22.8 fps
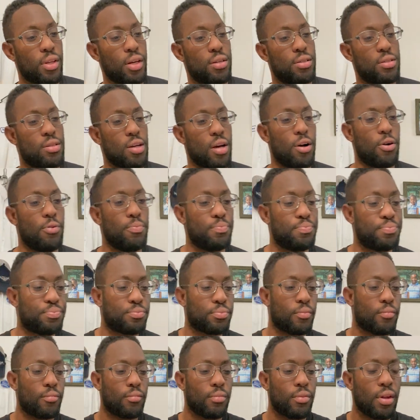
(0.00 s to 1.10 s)
So
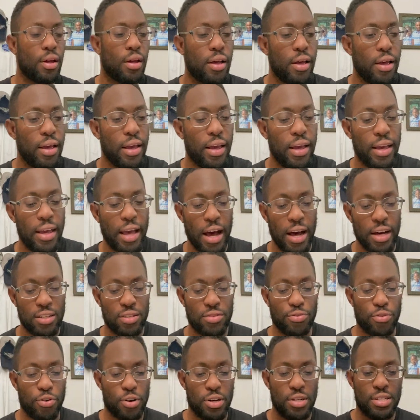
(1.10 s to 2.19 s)
he
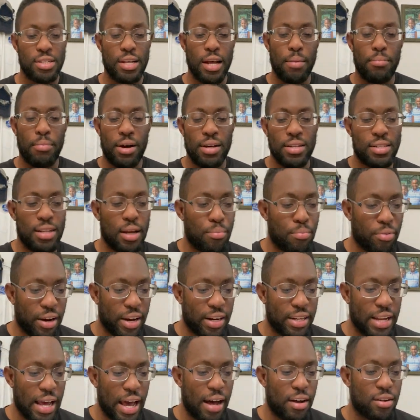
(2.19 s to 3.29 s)
asked for a step-by-step
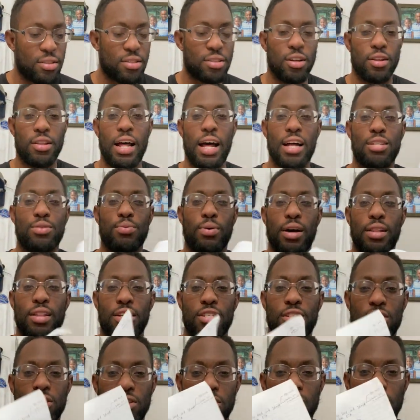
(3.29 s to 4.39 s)
breakdown. So that's why
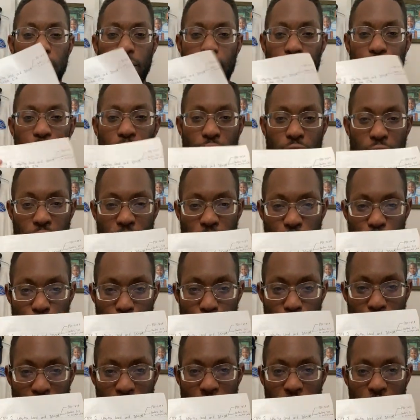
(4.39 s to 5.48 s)
this is a very
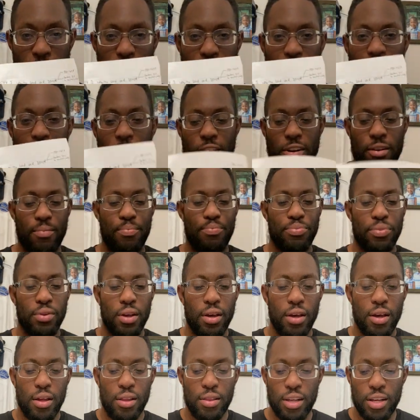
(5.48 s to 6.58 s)
short page right here.
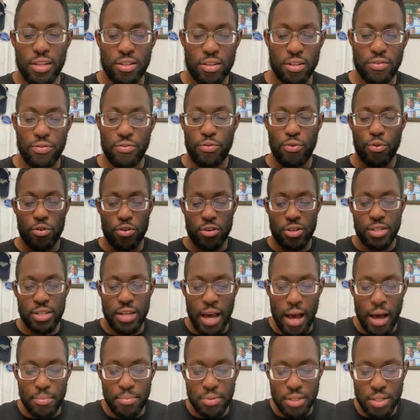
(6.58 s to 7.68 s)
These are the 4
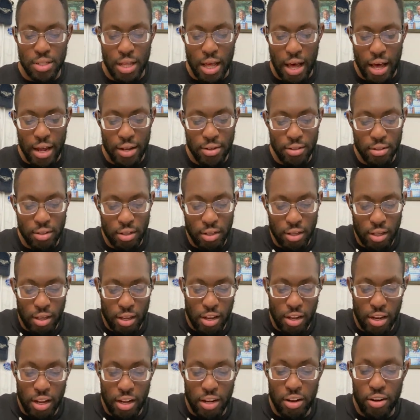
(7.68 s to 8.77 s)
steps that
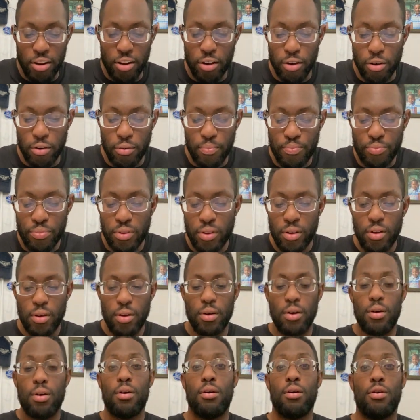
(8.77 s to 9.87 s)
you need to do
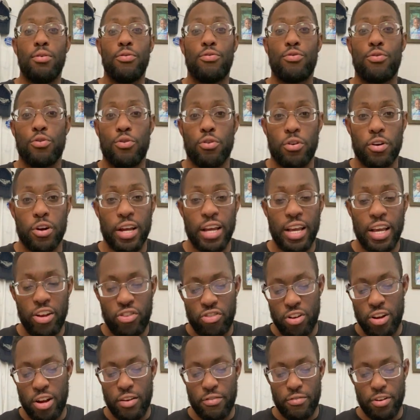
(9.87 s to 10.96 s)
for
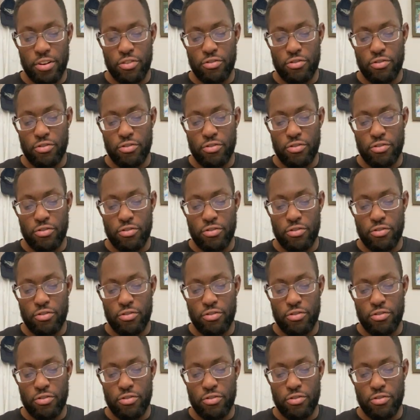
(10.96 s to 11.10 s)
each and every